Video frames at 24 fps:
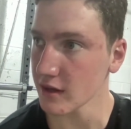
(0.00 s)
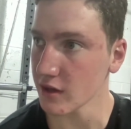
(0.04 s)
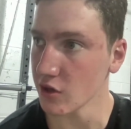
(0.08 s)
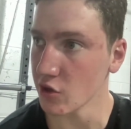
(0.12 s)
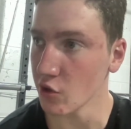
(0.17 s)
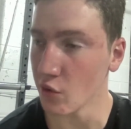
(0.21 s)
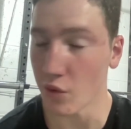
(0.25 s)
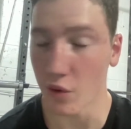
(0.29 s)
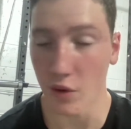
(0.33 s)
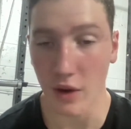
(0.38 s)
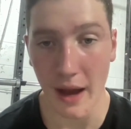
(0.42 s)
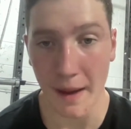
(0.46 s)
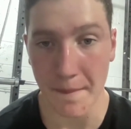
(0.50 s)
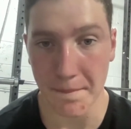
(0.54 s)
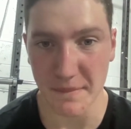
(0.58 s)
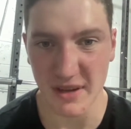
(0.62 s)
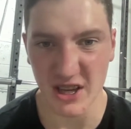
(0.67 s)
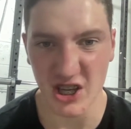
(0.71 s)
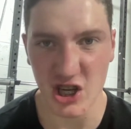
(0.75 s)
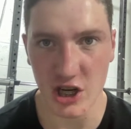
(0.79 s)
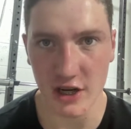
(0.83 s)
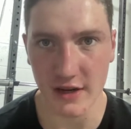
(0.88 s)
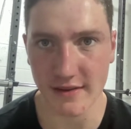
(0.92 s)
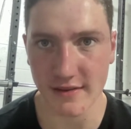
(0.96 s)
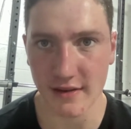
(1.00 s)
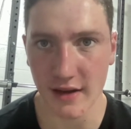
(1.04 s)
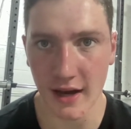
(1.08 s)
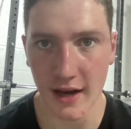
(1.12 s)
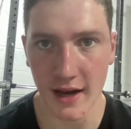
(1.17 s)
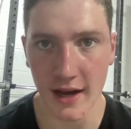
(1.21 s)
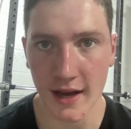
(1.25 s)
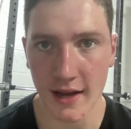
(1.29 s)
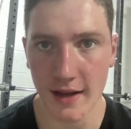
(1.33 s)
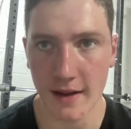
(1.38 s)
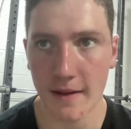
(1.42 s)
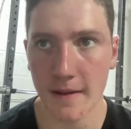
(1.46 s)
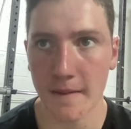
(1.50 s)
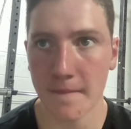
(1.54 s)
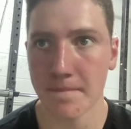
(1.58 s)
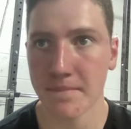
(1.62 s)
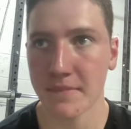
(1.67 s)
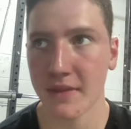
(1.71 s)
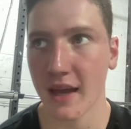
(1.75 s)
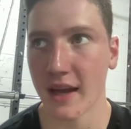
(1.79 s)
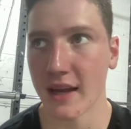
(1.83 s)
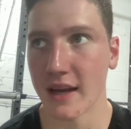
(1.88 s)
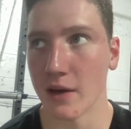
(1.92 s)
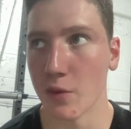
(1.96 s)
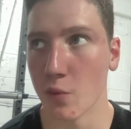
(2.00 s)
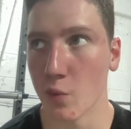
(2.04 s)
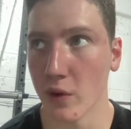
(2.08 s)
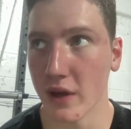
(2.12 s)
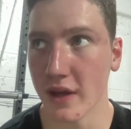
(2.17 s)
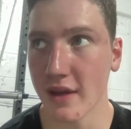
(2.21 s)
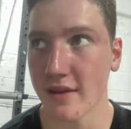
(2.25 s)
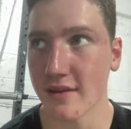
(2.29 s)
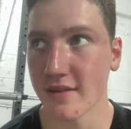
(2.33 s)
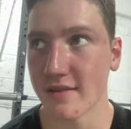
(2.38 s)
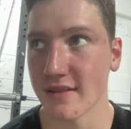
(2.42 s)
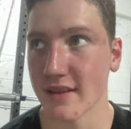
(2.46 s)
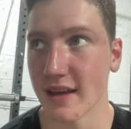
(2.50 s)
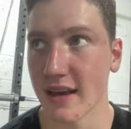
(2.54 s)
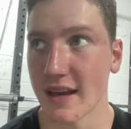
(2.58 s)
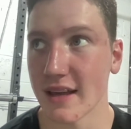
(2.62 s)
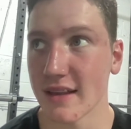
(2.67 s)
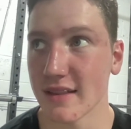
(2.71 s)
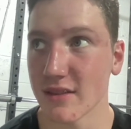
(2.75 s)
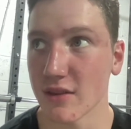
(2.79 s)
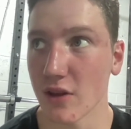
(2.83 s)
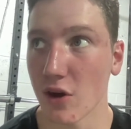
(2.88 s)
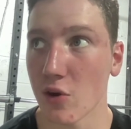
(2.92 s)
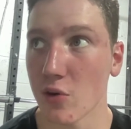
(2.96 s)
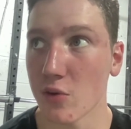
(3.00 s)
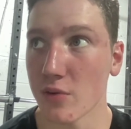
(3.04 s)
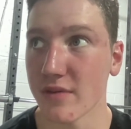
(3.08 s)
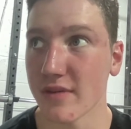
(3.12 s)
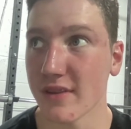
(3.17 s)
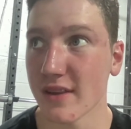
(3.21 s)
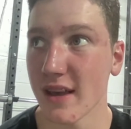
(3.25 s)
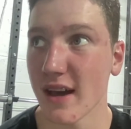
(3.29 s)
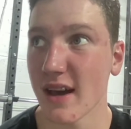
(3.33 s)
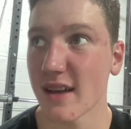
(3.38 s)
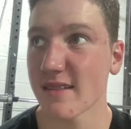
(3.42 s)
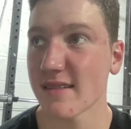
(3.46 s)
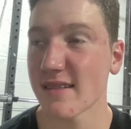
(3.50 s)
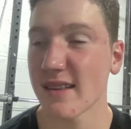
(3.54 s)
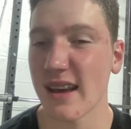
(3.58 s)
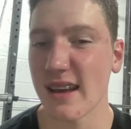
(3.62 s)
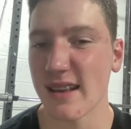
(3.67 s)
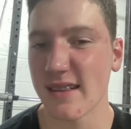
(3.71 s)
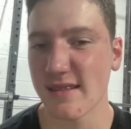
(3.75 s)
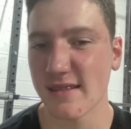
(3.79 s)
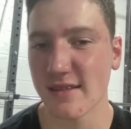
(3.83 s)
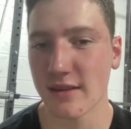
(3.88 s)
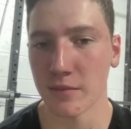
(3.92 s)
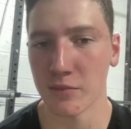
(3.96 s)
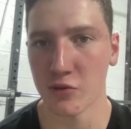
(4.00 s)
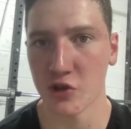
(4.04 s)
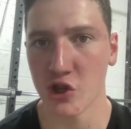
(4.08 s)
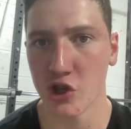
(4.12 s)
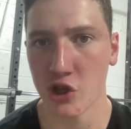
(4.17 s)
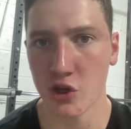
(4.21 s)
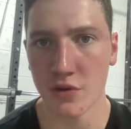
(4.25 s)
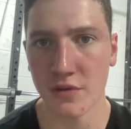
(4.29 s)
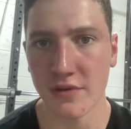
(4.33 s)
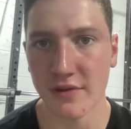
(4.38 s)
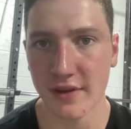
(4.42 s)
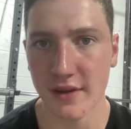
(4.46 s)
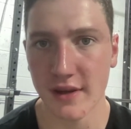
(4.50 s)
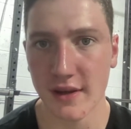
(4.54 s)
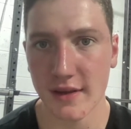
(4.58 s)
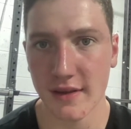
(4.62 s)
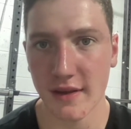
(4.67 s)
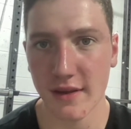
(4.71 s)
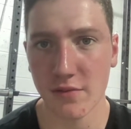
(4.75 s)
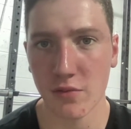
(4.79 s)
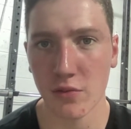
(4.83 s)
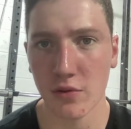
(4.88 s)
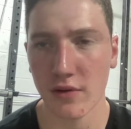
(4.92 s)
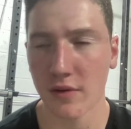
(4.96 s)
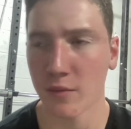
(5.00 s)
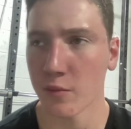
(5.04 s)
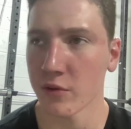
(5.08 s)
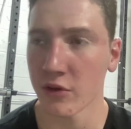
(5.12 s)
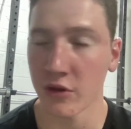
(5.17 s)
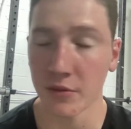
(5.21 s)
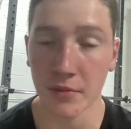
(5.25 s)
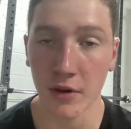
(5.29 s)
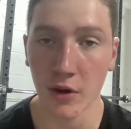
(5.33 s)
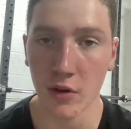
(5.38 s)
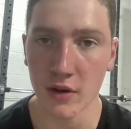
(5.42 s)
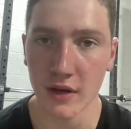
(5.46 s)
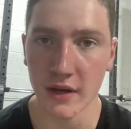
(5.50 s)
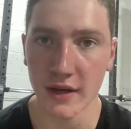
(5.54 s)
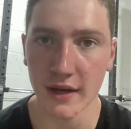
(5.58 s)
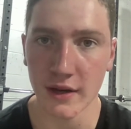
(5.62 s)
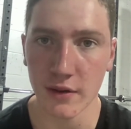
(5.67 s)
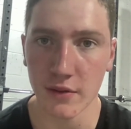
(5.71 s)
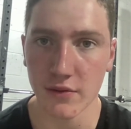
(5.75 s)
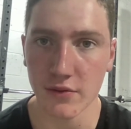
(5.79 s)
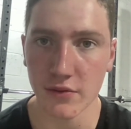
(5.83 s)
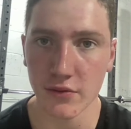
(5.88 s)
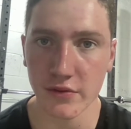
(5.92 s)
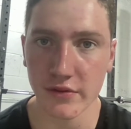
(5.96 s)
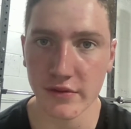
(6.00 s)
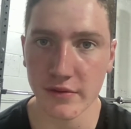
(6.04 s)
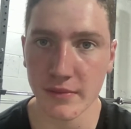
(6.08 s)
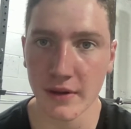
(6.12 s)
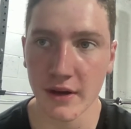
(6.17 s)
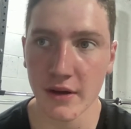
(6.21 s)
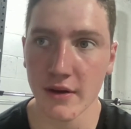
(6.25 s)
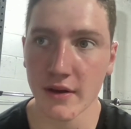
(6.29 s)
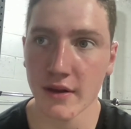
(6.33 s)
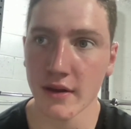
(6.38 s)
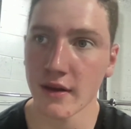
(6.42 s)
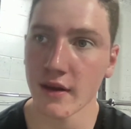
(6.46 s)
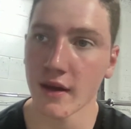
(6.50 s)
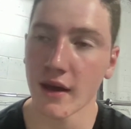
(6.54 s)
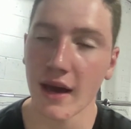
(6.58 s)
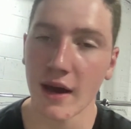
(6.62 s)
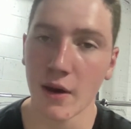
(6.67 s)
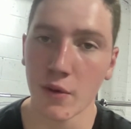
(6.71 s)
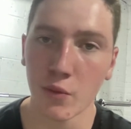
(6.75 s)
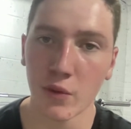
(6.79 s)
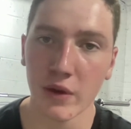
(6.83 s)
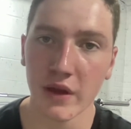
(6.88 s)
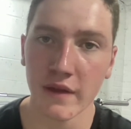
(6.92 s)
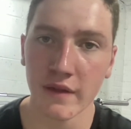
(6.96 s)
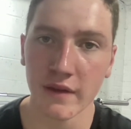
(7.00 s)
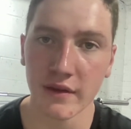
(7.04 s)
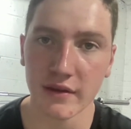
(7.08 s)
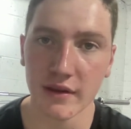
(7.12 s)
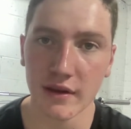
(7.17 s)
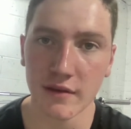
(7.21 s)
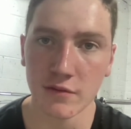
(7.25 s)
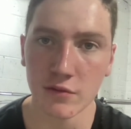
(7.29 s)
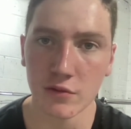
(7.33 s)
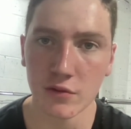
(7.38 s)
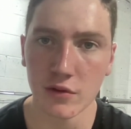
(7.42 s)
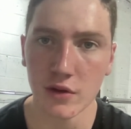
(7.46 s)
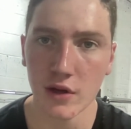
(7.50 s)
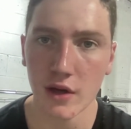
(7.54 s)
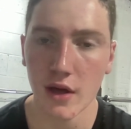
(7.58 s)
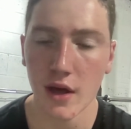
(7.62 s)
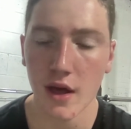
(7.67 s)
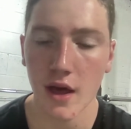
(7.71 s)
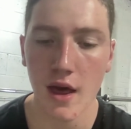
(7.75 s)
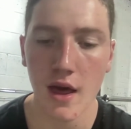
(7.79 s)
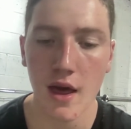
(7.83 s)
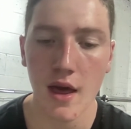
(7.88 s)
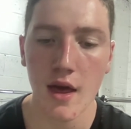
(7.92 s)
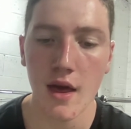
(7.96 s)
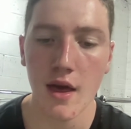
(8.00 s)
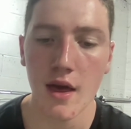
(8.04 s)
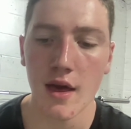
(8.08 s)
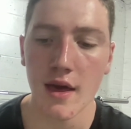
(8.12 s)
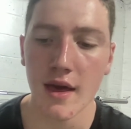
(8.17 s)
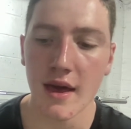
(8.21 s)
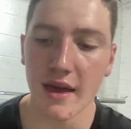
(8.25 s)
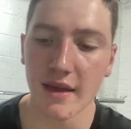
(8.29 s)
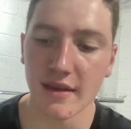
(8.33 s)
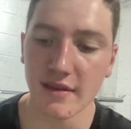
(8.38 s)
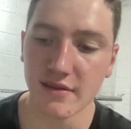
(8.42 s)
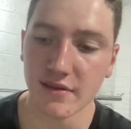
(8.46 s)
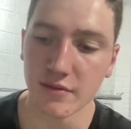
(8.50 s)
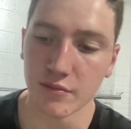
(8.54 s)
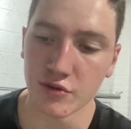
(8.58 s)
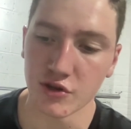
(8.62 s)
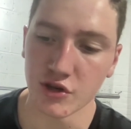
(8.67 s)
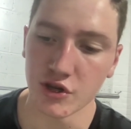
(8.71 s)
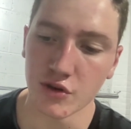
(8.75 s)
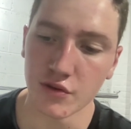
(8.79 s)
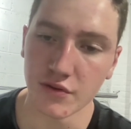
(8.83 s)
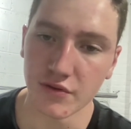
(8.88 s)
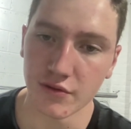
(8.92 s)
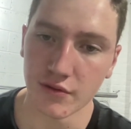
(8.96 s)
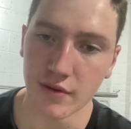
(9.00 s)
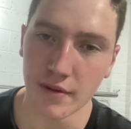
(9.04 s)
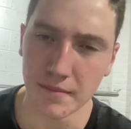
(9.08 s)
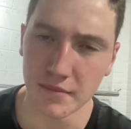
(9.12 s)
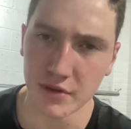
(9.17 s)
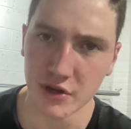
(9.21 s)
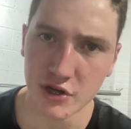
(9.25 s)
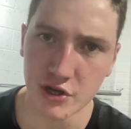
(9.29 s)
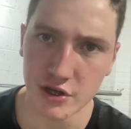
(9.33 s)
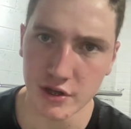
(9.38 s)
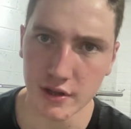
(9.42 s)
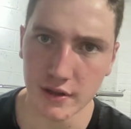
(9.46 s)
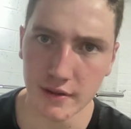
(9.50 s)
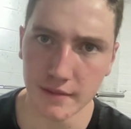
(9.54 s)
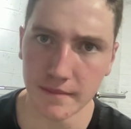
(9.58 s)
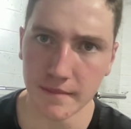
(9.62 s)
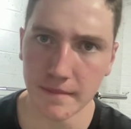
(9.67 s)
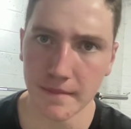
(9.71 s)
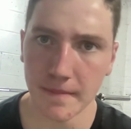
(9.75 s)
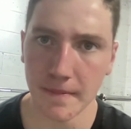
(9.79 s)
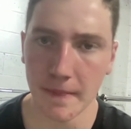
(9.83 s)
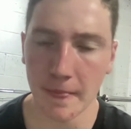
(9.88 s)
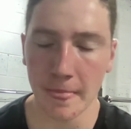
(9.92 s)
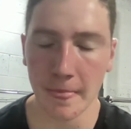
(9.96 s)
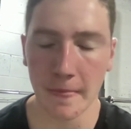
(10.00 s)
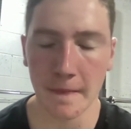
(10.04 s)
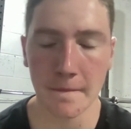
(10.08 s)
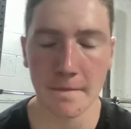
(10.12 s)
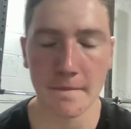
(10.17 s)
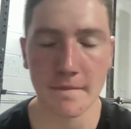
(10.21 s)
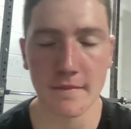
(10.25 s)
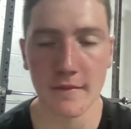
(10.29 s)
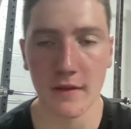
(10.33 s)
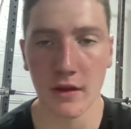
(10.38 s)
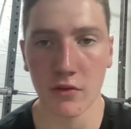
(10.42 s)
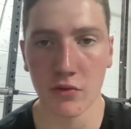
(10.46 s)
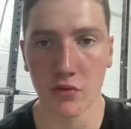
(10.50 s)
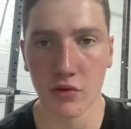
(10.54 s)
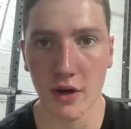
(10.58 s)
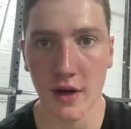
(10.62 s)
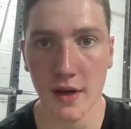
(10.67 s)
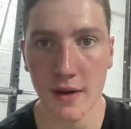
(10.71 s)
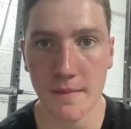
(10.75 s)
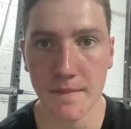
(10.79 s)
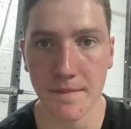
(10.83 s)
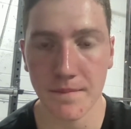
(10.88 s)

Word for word: your ambition is high and it weakens that, it dulls it. I'd say it subdues it. That's what Napoleon Hill talks about in Outwitting the Devil. It subdues your ambition, right?